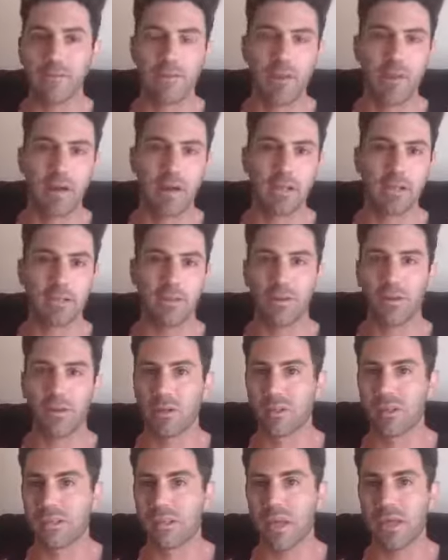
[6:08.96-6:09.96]
Forex, or
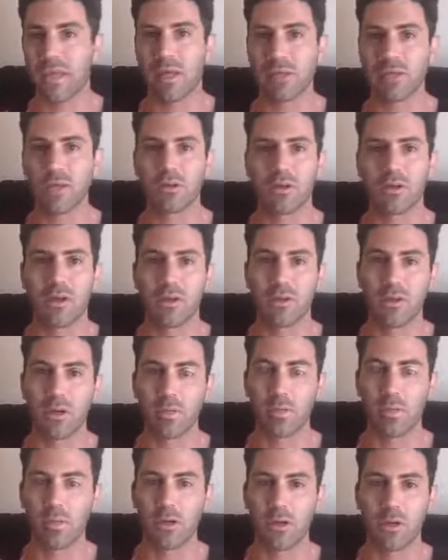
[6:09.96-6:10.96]
they'll say that they're trading
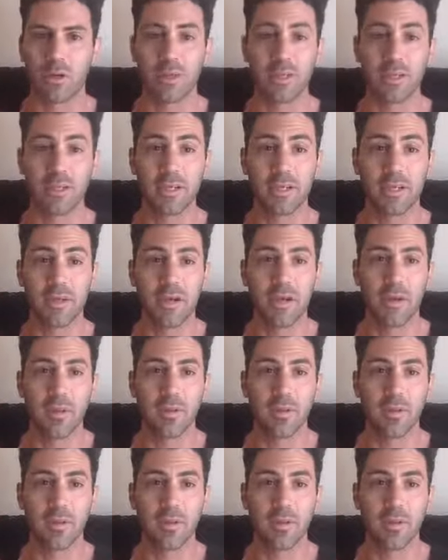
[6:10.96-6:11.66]
cryptocurrency,